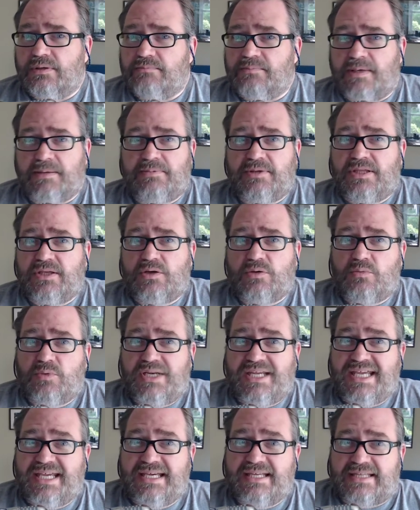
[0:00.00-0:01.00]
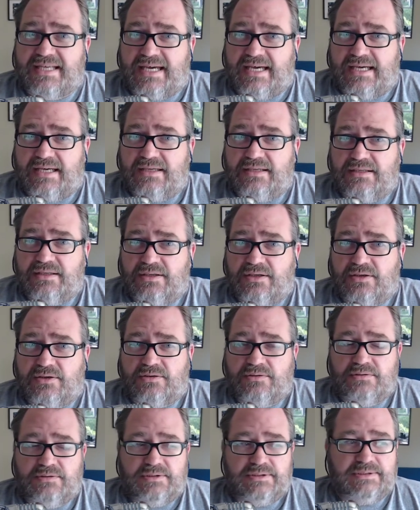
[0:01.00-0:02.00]
Maybe they don't want to hear that, you
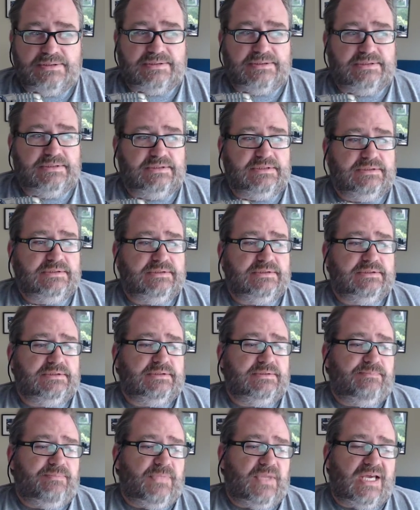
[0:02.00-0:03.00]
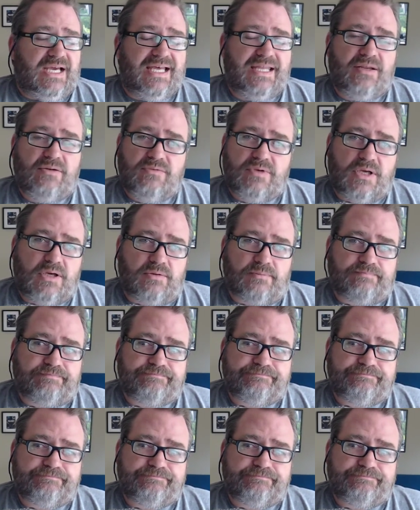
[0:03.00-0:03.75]
know? I don't know.